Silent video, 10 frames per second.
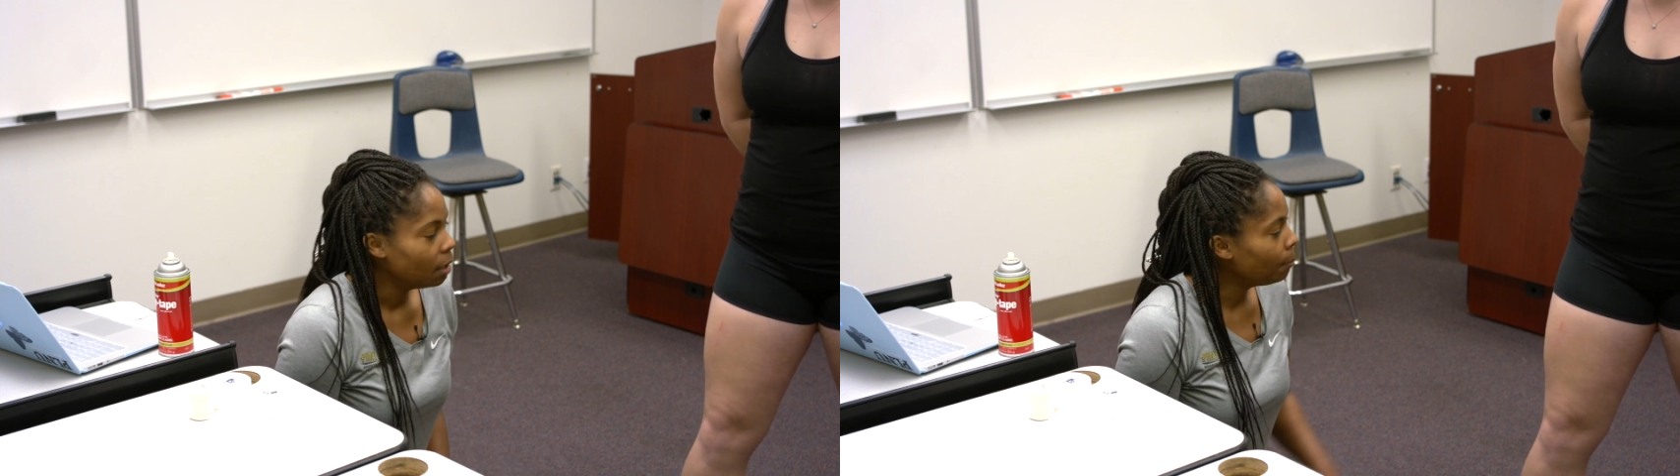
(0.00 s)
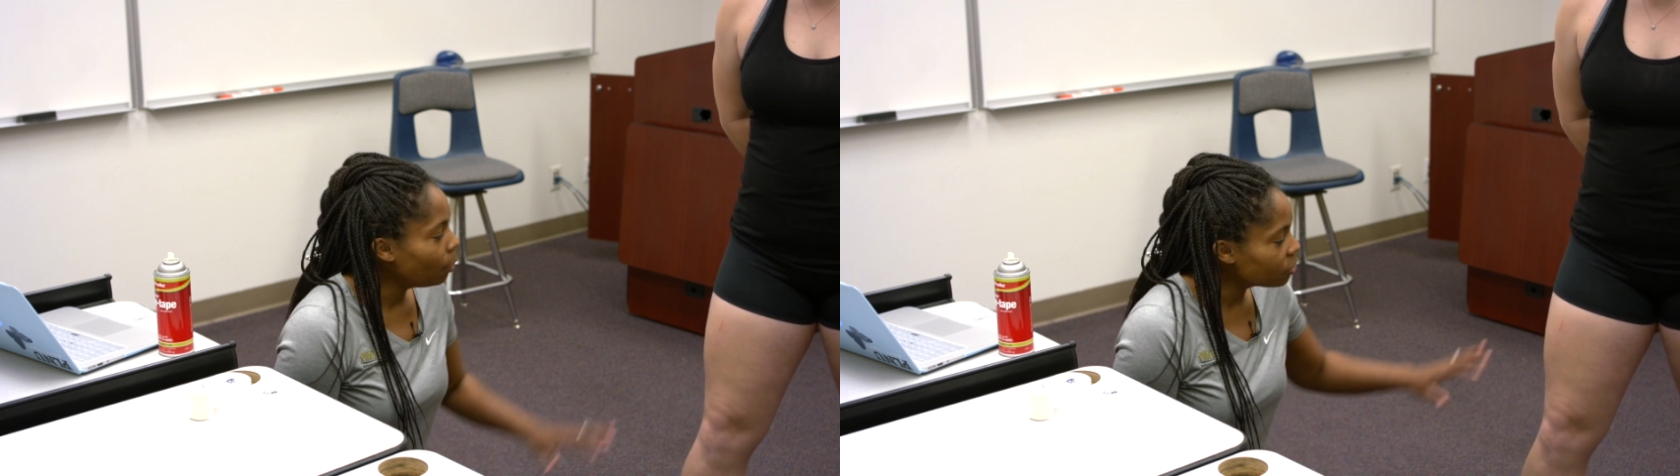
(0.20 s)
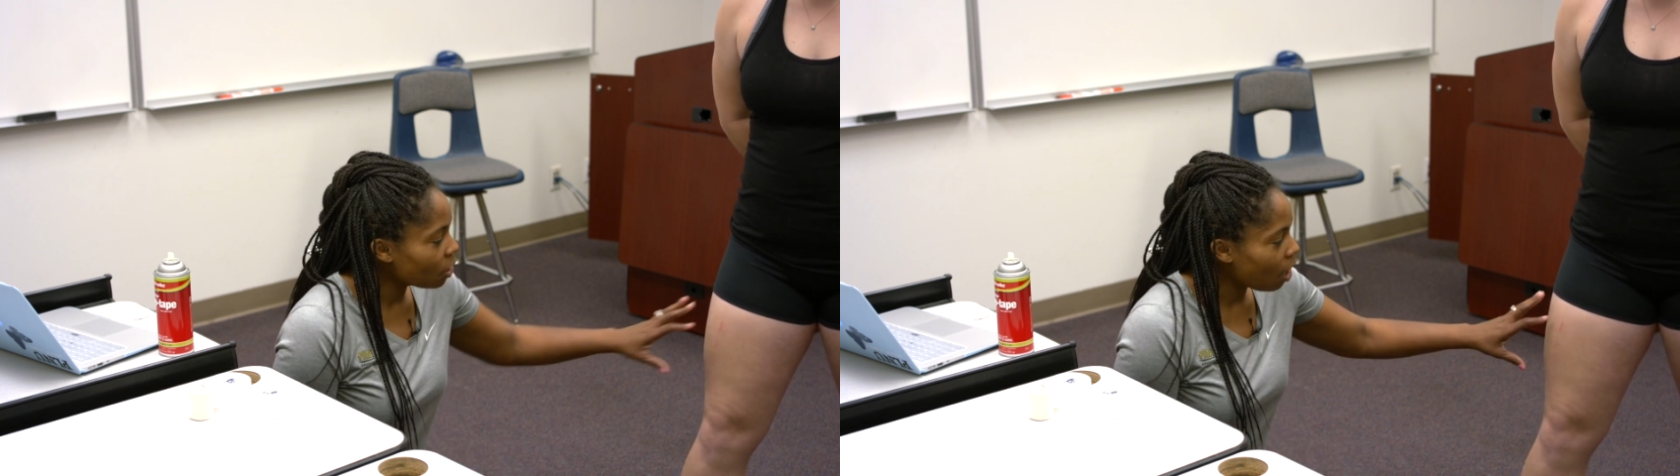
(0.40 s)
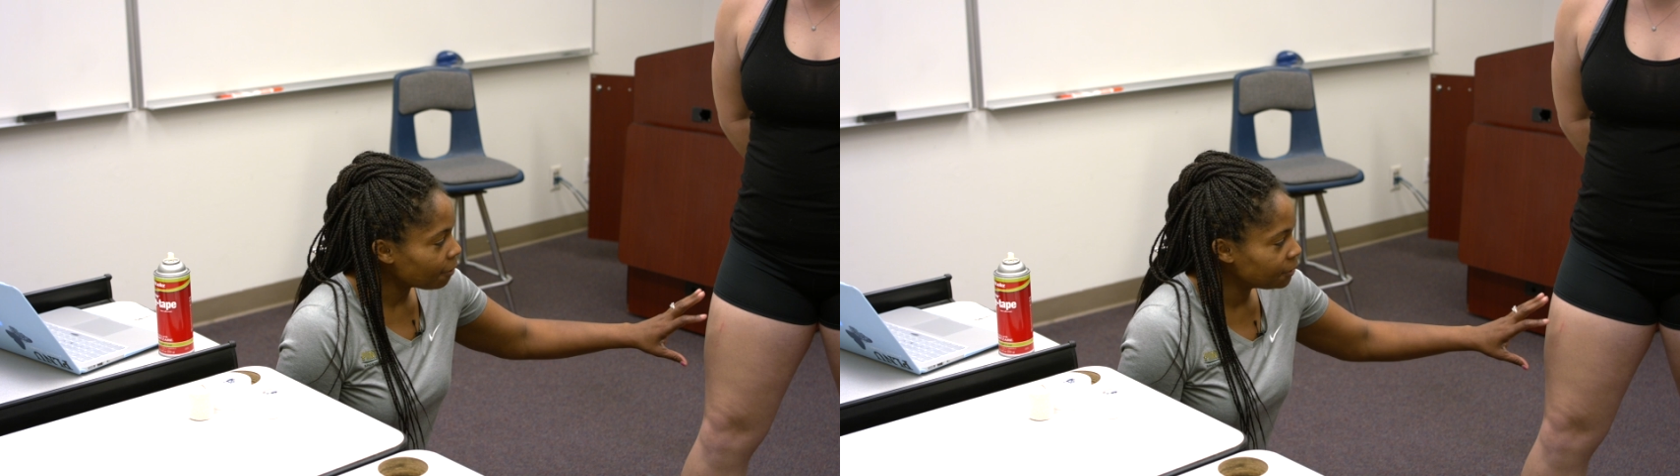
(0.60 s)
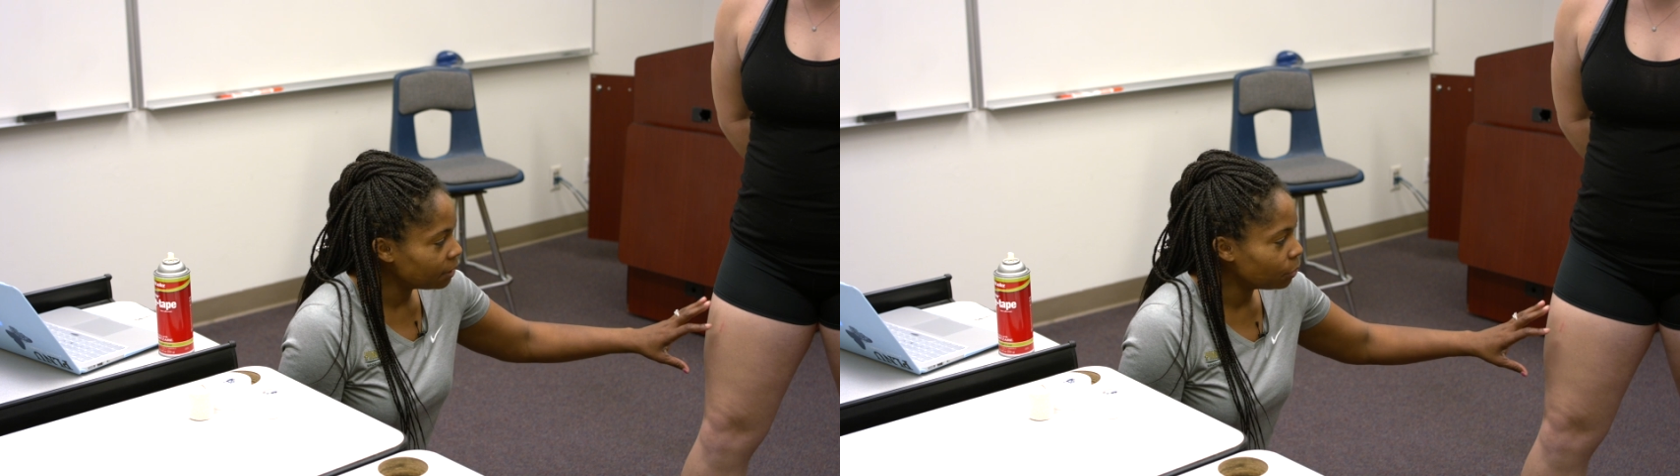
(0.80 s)
Most
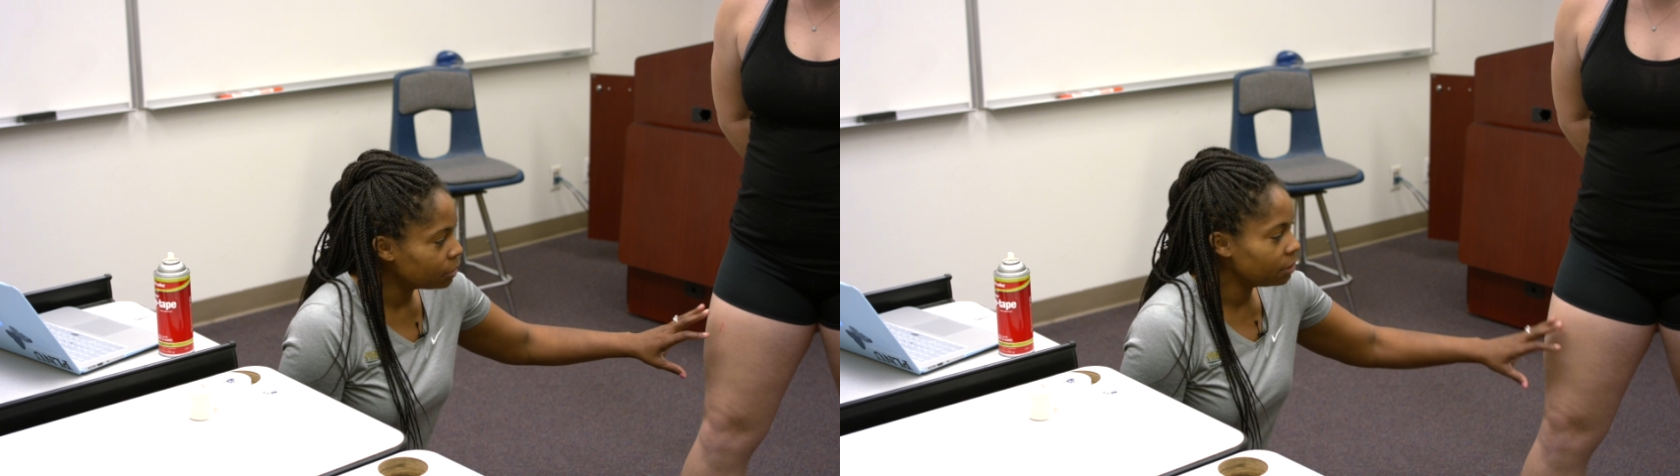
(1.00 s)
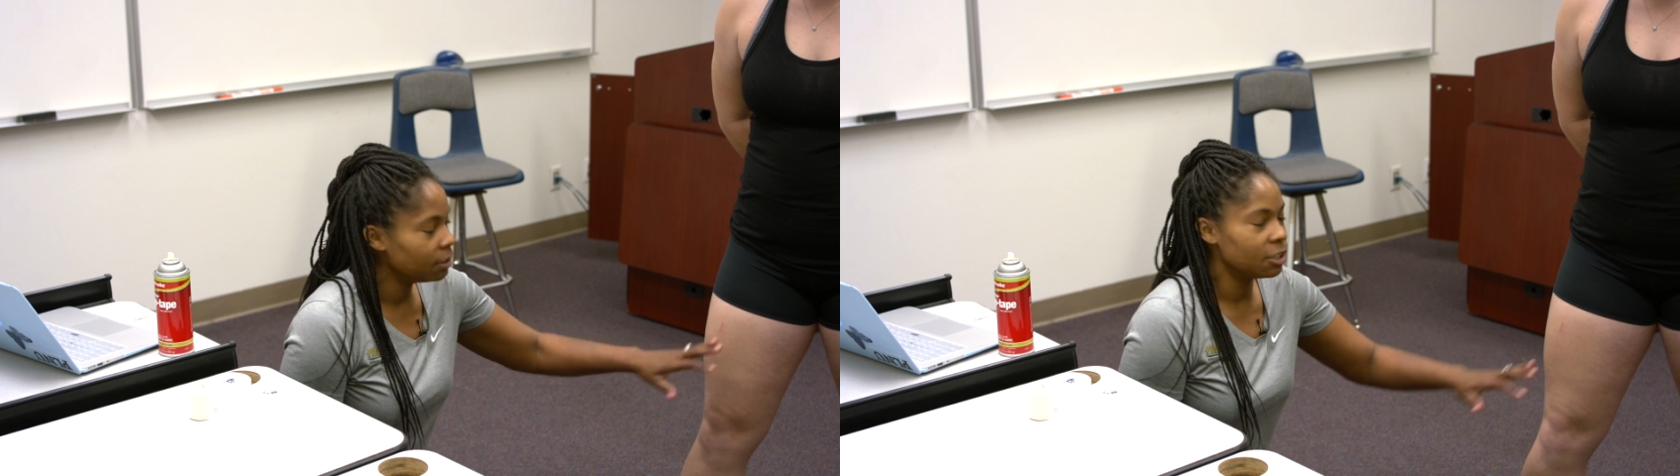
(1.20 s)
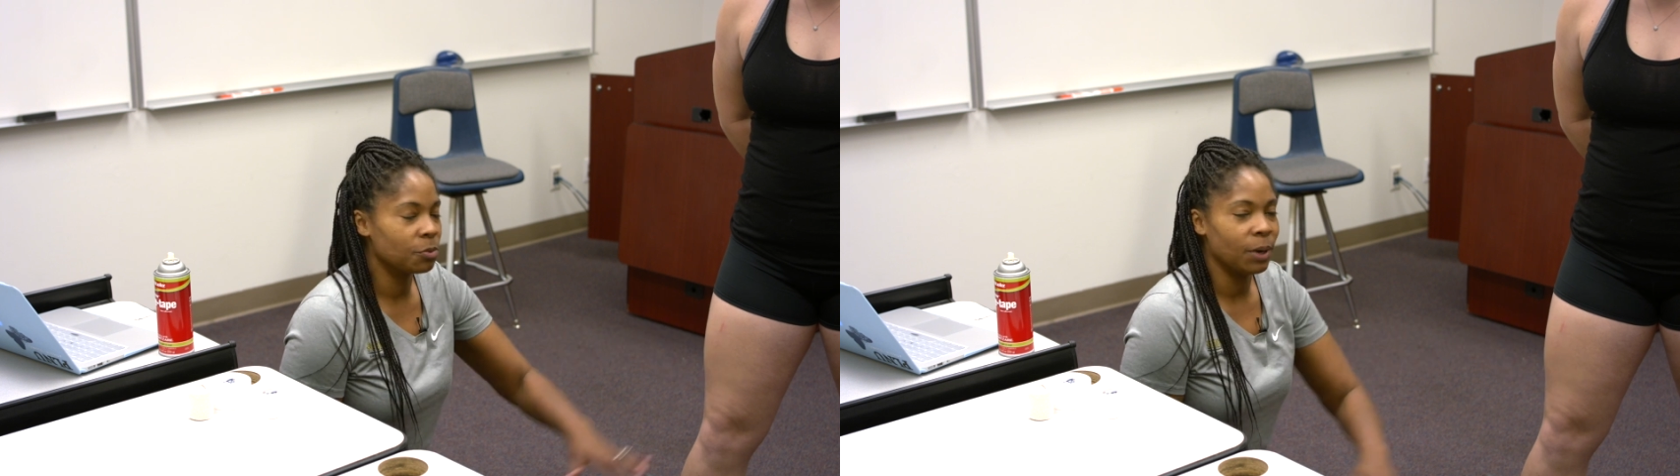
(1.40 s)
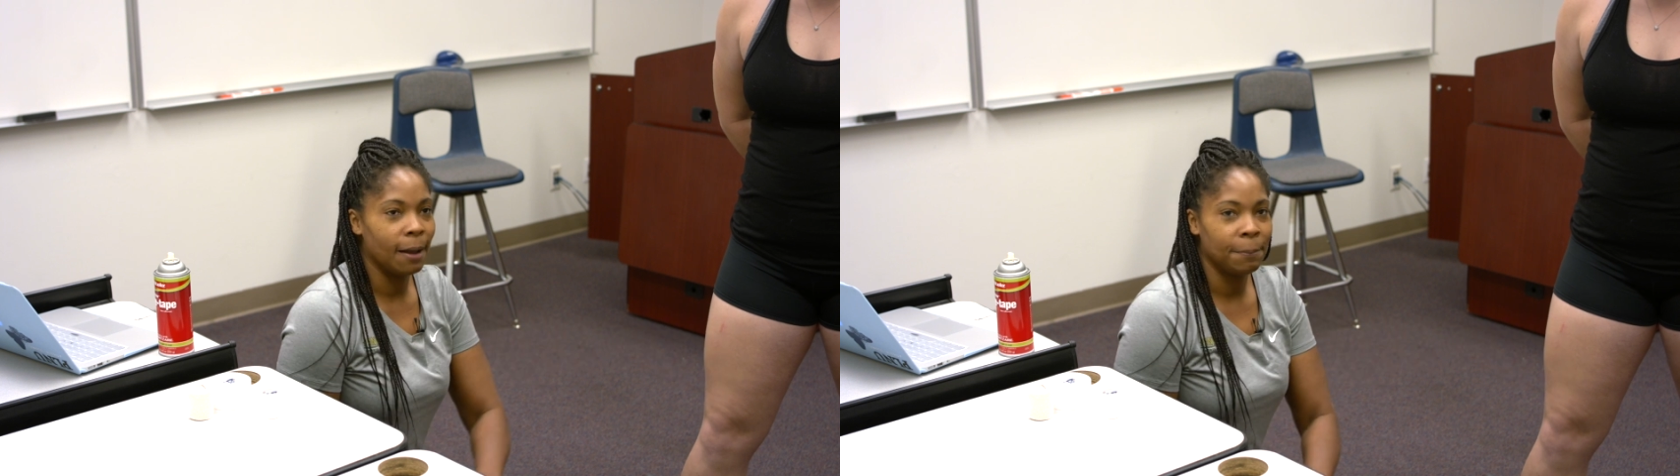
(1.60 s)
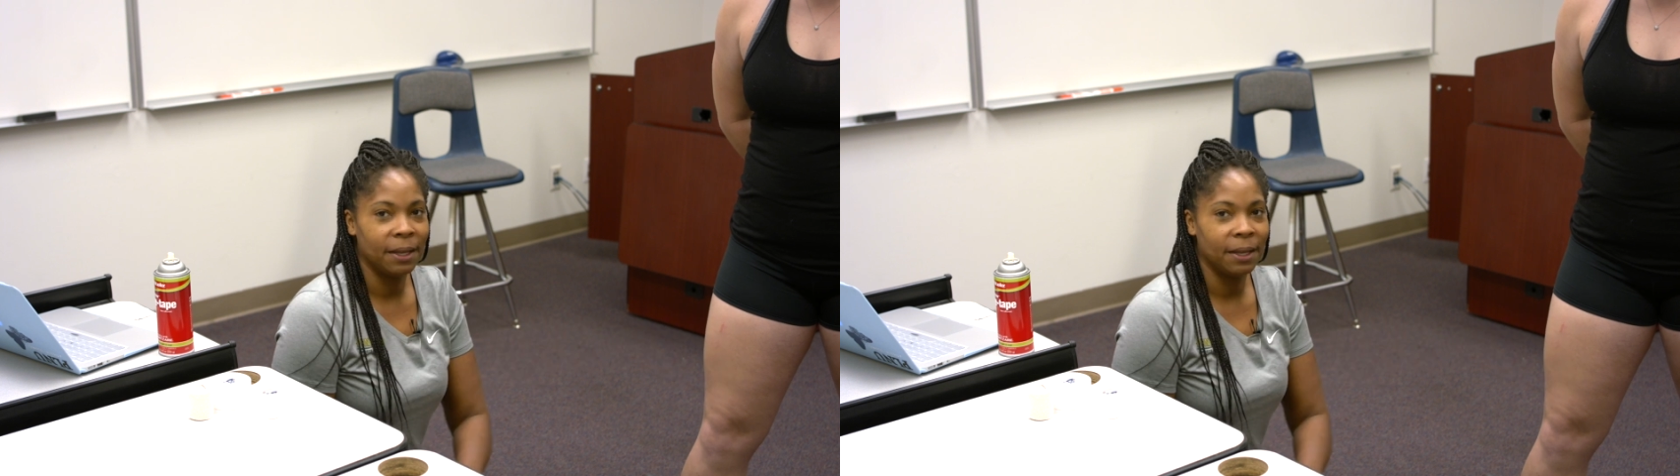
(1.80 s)
often we'll do this wrap